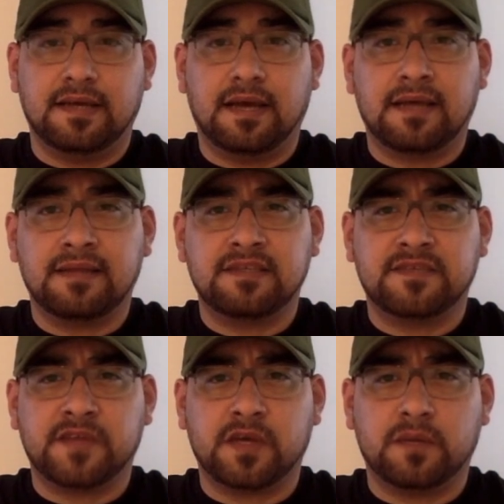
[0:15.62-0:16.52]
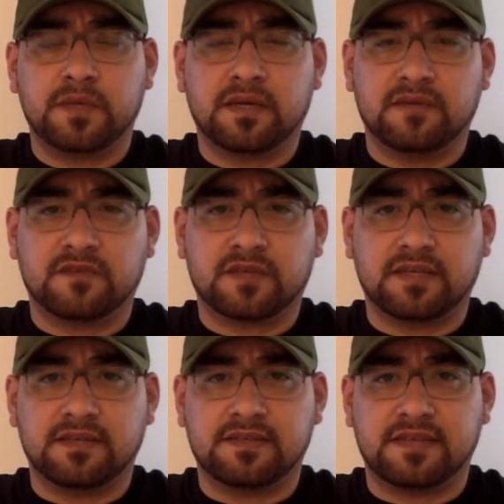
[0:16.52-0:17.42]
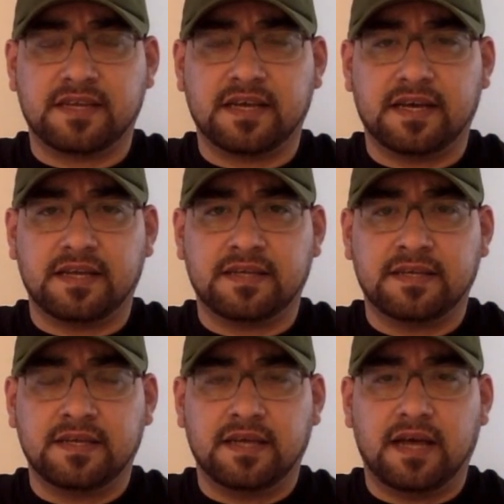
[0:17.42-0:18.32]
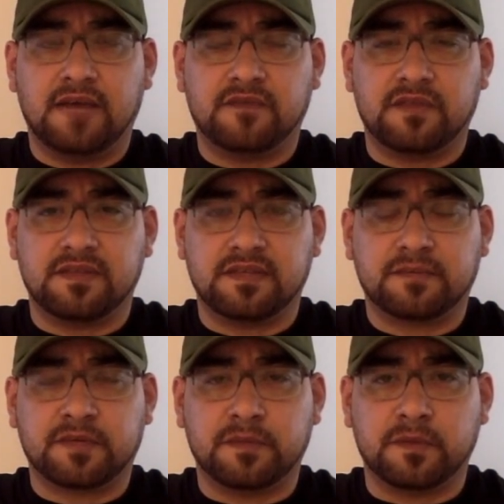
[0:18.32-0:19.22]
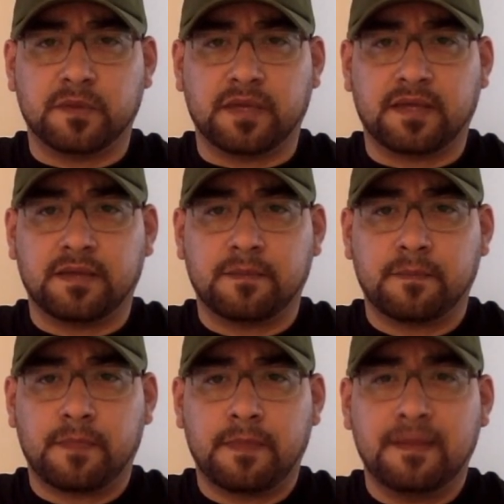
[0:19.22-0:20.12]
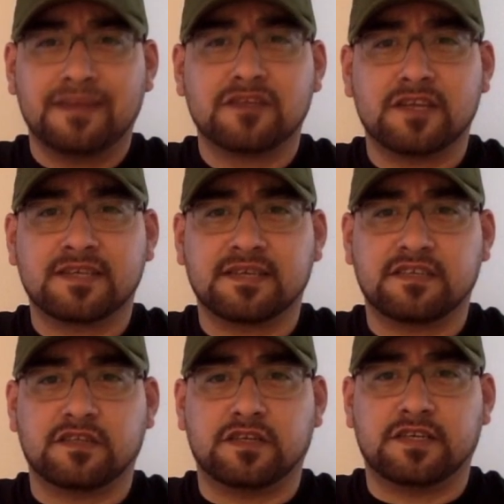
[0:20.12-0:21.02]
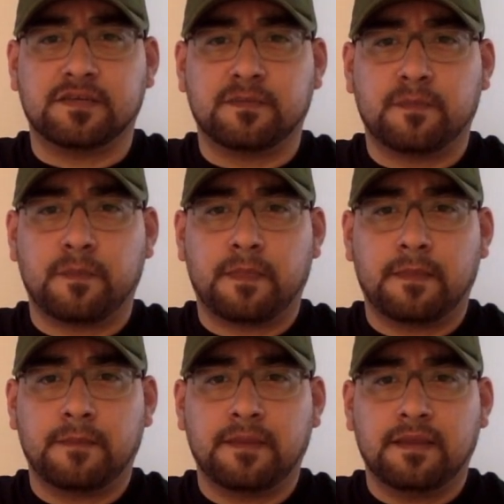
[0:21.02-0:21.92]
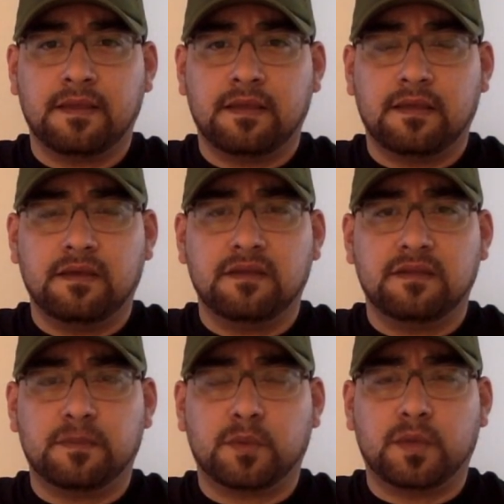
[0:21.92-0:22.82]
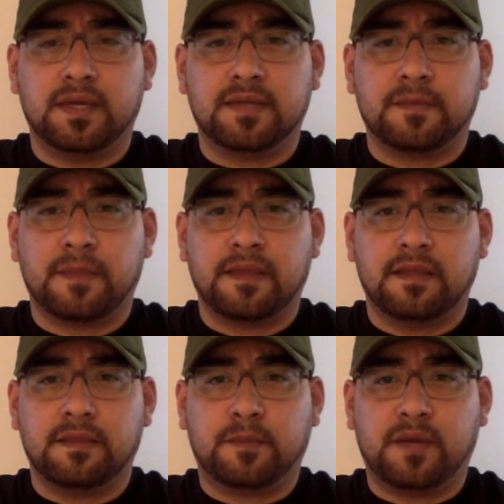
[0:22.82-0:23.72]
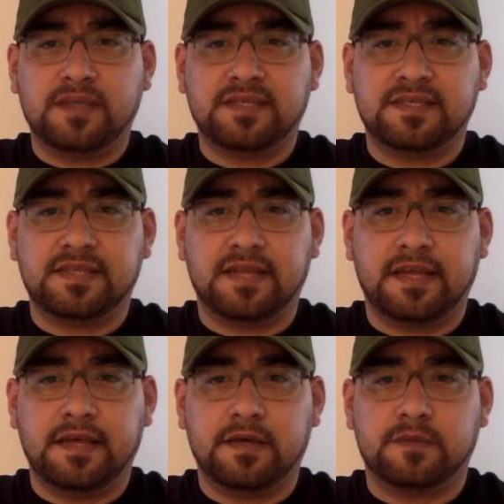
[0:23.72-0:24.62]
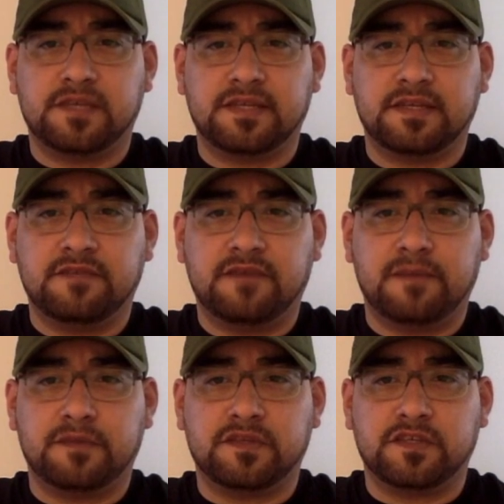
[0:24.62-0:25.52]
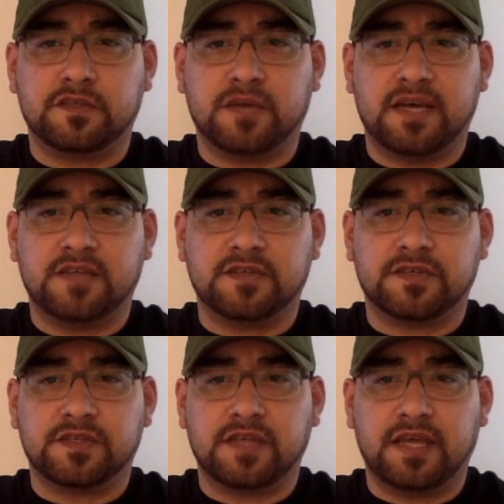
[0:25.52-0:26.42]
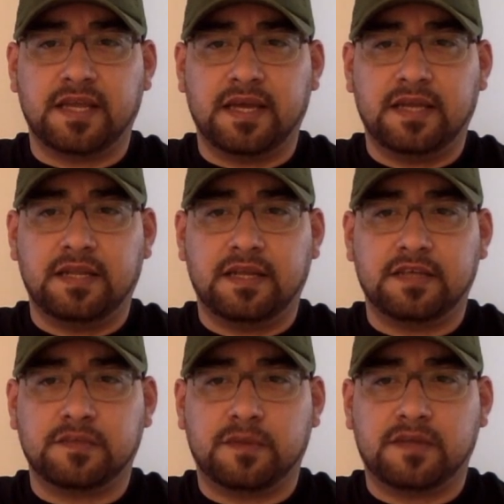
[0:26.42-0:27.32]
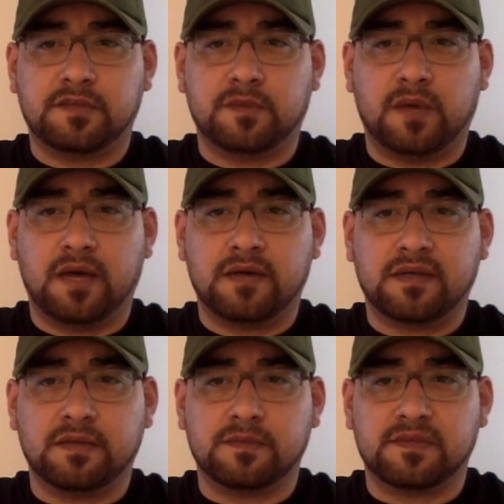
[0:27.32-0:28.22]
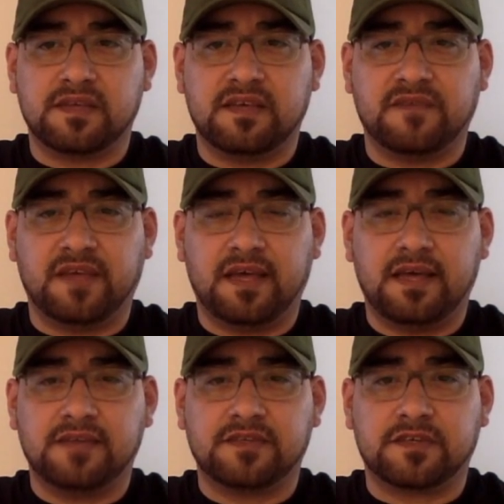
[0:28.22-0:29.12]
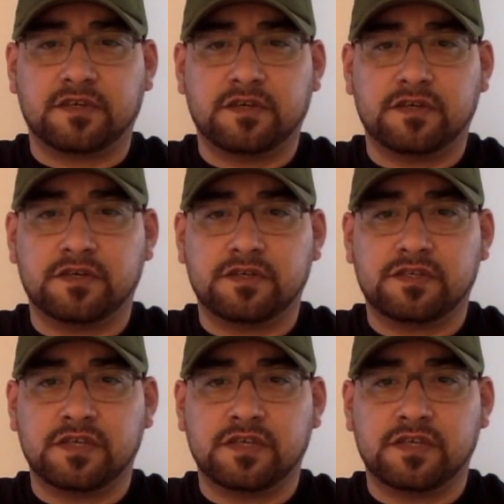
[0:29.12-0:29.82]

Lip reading: In this video, I'll be covering the study guide for this upcoming week. So let's get started. Number 1, the process that helps identify potential hazards and analyze possible outcomes if a hazard occurs